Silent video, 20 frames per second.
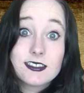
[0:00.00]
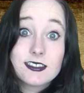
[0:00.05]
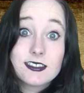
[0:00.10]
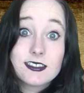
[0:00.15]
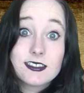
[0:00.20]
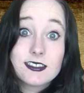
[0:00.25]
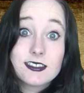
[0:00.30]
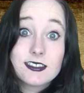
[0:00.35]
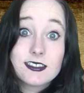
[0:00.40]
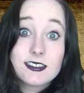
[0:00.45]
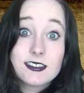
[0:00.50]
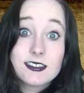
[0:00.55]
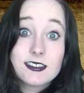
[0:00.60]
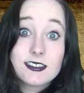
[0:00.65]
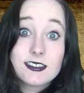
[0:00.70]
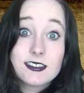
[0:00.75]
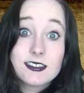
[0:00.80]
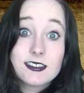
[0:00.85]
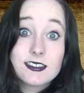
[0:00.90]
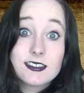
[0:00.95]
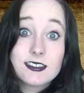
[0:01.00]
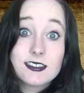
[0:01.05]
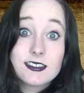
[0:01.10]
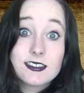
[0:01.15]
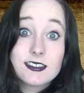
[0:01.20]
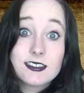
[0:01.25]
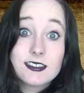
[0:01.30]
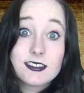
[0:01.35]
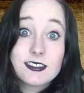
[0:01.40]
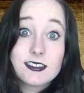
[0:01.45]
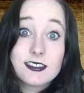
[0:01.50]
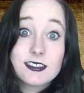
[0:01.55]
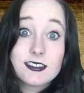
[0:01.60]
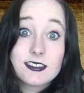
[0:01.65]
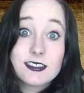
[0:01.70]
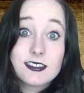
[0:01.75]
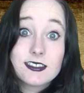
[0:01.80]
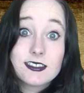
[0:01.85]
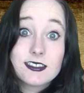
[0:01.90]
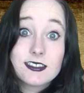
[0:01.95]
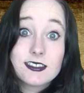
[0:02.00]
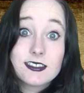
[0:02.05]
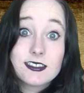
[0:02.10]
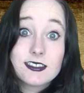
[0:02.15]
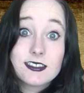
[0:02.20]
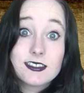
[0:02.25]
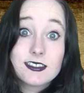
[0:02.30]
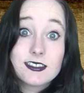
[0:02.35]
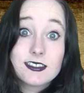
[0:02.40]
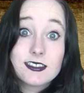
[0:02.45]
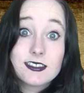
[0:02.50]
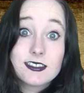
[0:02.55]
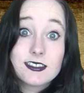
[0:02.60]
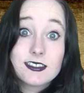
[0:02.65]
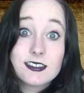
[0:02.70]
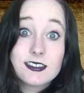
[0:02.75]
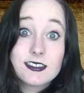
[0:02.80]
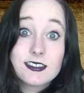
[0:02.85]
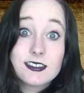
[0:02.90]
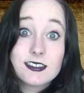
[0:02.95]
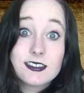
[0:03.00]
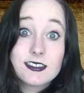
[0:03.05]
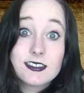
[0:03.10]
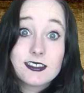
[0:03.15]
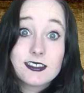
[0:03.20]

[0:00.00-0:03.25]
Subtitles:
(no lip movement)